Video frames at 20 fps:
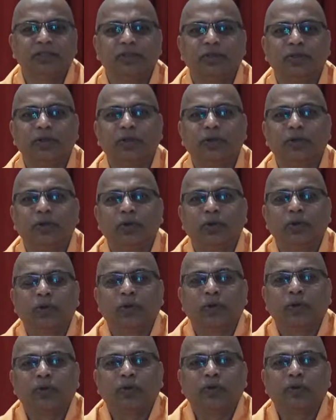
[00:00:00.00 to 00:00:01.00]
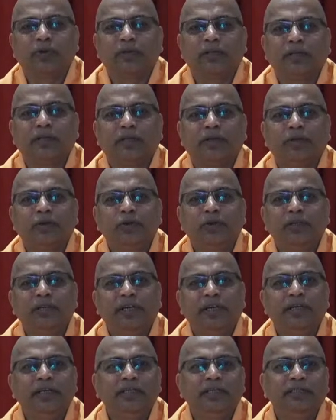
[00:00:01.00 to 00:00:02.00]
So there are two
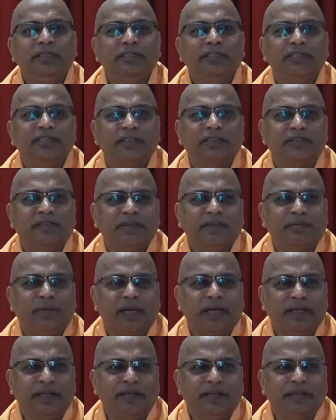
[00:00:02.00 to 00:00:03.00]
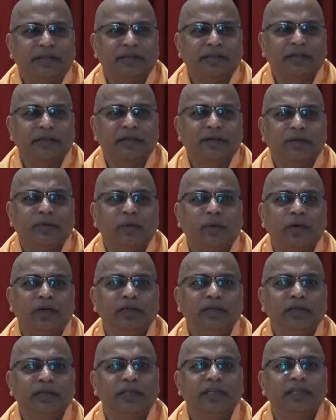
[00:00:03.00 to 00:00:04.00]
tendencies of the mind.
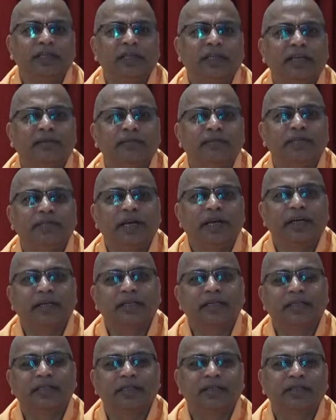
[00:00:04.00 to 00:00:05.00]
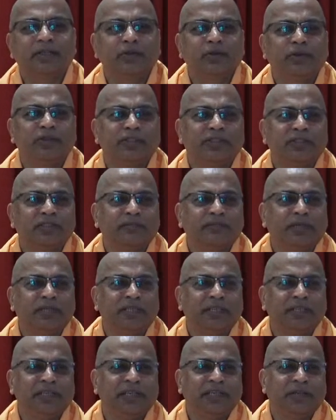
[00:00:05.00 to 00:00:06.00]
One, it can be directed towards the
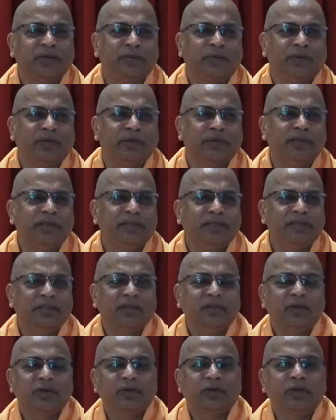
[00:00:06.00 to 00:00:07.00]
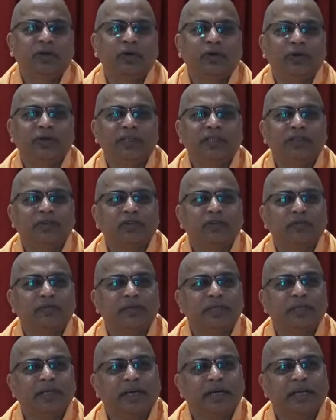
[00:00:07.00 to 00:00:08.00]
material world, or it could
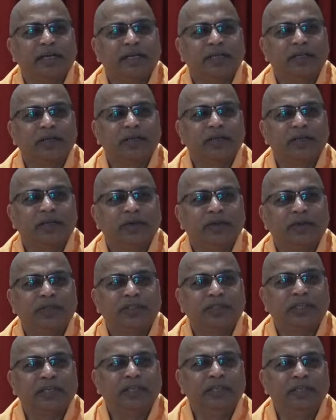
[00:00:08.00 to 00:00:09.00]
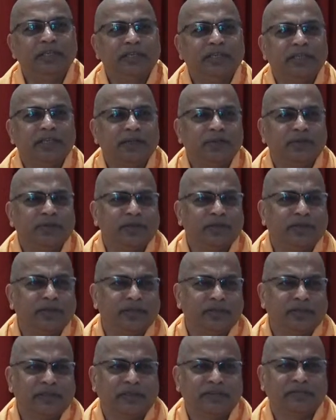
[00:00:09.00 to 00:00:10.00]
be directed towards the internal
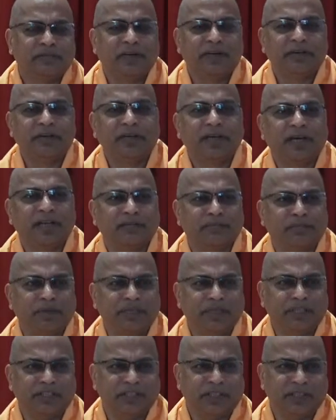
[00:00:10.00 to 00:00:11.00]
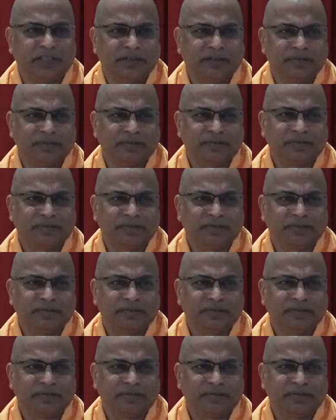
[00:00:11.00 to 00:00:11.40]
world of our Atman nature.